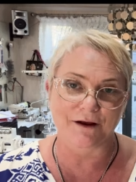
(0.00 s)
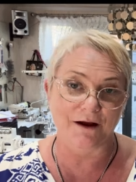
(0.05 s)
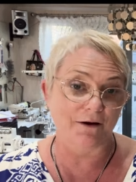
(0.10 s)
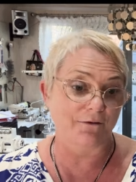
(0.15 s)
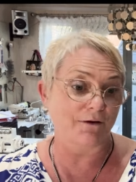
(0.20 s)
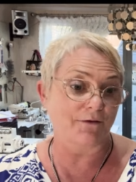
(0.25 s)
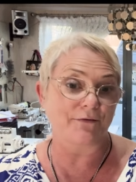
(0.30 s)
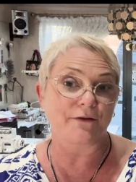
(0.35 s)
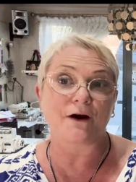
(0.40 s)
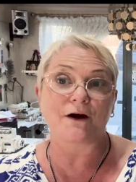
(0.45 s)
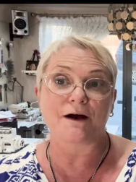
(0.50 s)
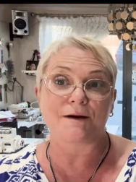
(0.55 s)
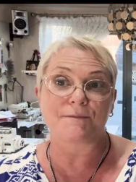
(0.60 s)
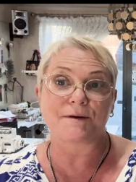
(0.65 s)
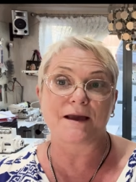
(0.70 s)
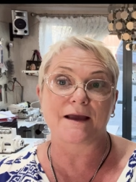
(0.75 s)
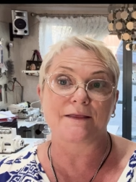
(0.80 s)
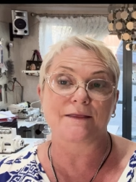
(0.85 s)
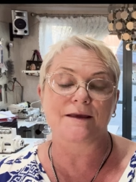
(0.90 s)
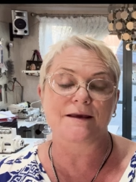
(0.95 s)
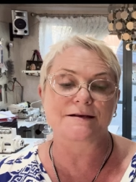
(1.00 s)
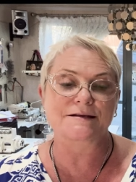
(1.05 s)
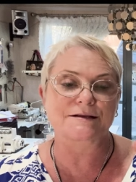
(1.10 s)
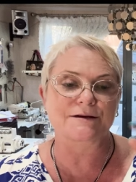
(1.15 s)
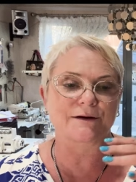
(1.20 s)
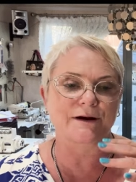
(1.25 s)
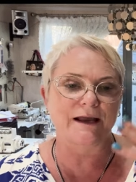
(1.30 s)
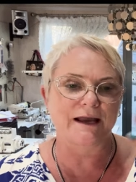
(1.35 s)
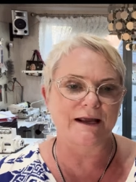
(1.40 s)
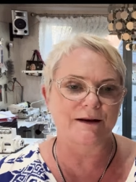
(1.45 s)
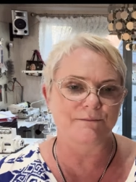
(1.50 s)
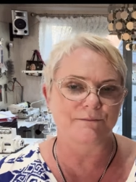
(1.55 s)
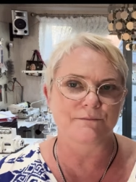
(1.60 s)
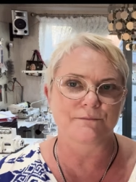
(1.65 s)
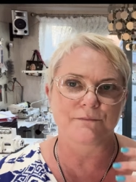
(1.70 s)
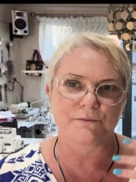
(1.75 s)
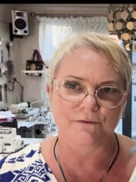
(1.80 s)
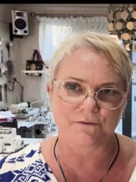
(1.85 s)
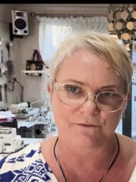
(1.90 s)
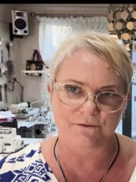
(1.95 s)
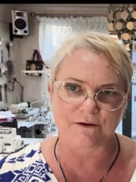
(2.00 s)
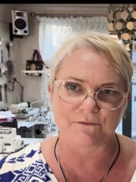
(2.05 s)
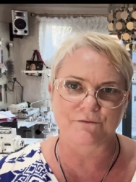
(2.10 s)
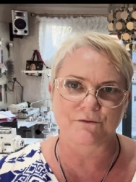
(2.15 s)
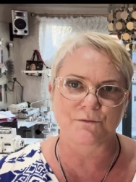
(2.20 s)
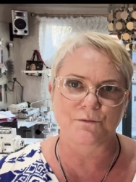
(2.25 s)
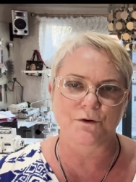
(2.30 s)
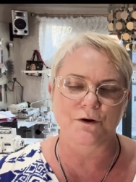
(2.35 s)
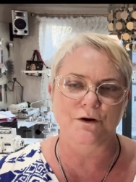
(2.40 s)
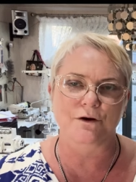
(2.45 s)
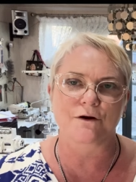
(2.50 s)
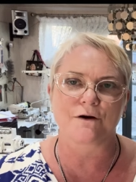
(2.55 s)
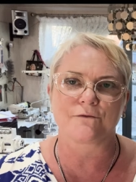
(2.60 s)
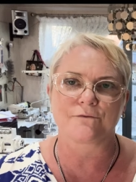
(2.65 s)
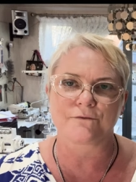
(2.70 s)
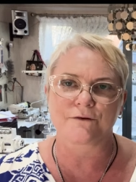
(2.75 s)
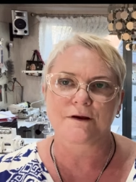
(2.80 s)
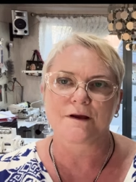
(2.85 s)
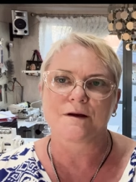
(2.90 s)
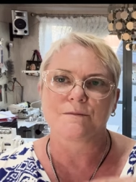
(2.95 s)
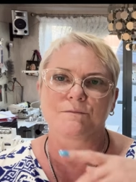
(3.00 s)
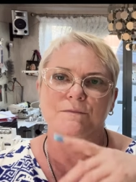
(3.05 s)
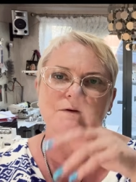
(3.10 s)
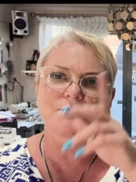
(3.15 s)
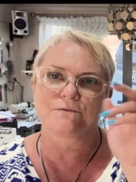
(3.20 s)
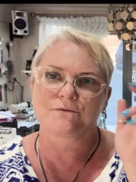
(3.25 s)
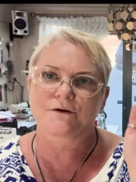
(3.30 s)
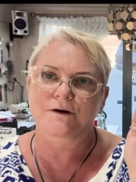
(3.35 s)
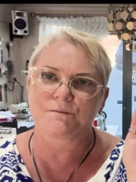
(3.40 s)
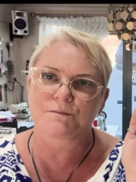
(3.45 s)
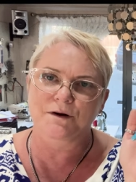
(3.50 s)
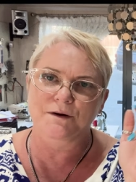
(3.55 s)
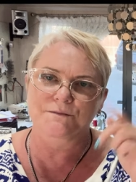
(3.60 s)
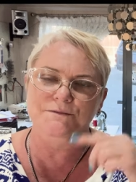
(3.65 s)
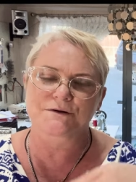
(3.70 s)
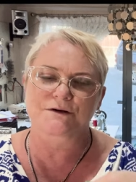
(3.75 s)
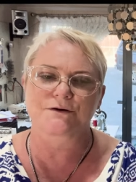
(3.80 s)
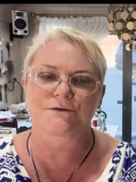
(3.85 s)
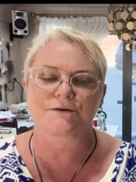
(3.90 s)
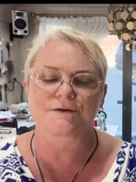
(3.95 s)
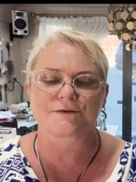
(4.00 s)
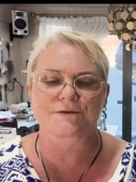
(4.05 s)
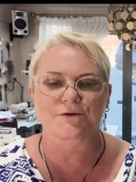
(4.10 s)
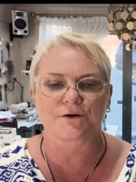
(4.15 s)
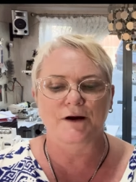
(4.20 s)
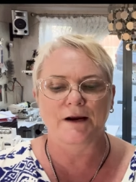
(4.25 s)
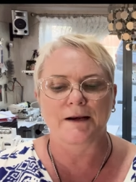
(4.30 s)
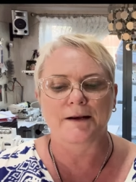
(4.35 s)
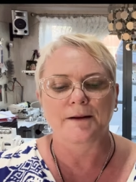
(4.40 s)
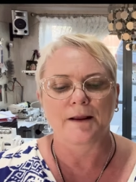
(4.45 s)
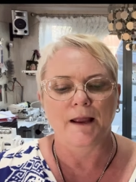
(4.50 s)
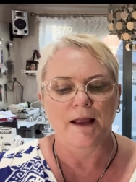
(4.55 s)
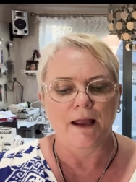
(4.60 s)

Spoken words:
I've got the iPad there, so I had stuff to work off before I popped it on the screen.